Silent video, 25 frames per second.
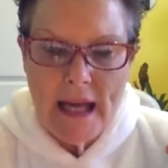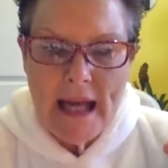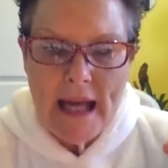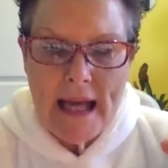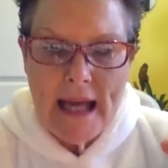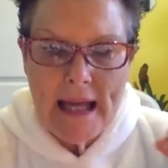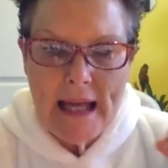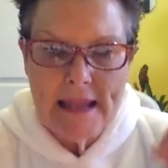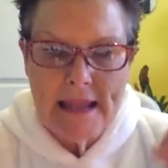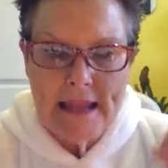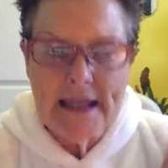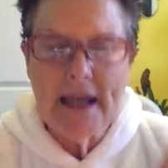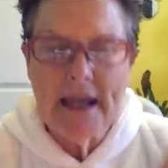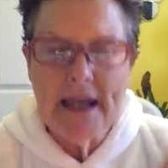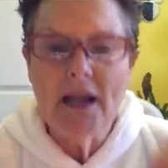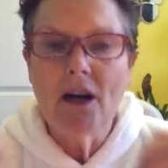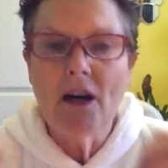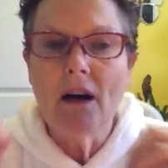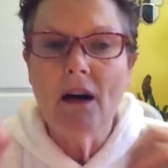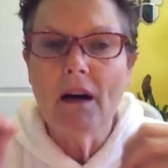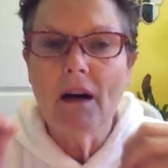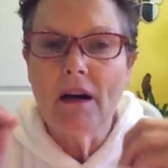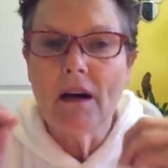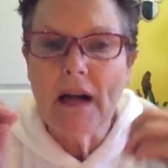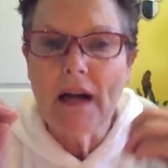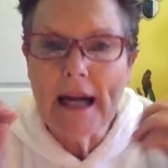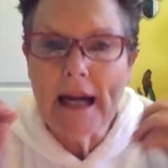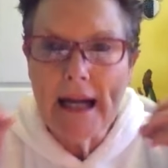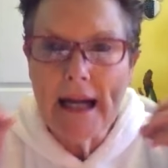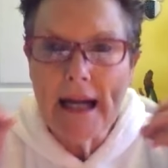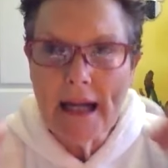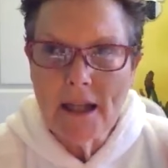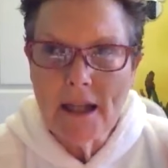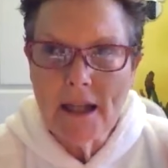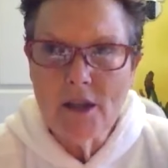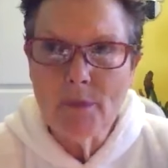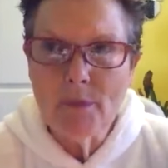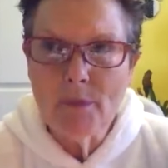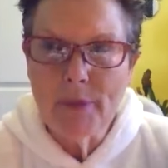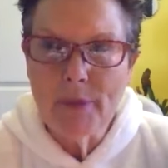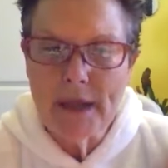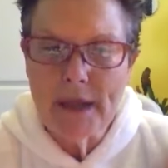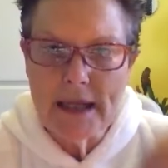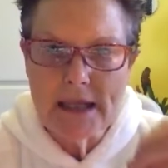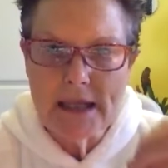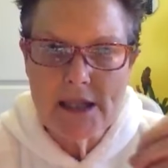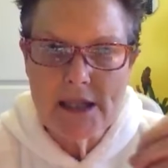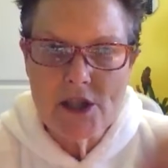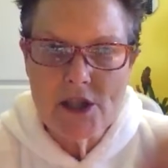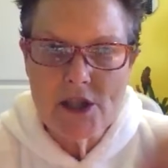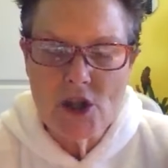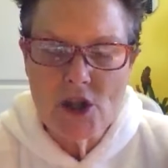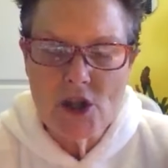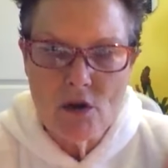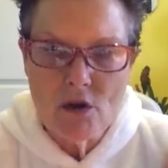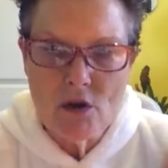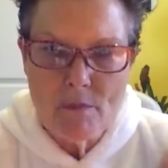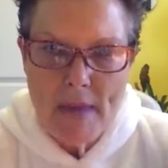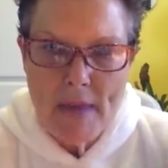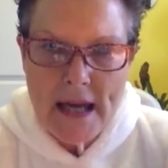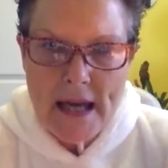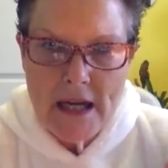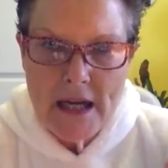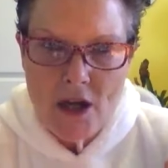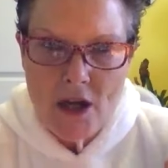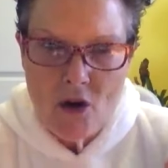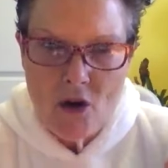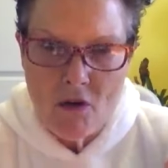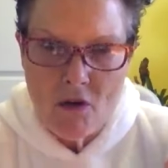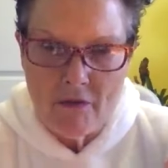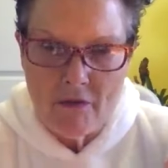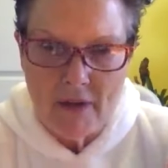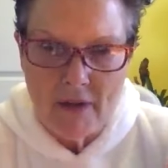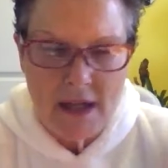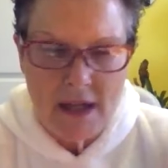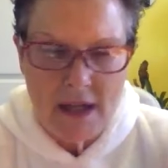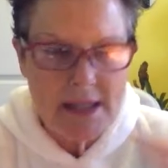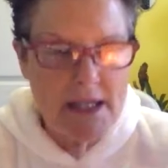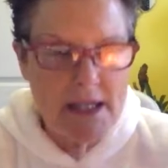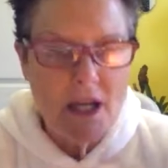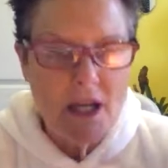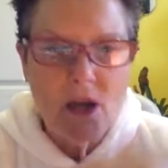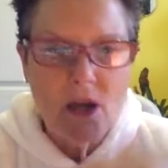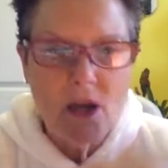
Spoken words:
and that are helping so many of us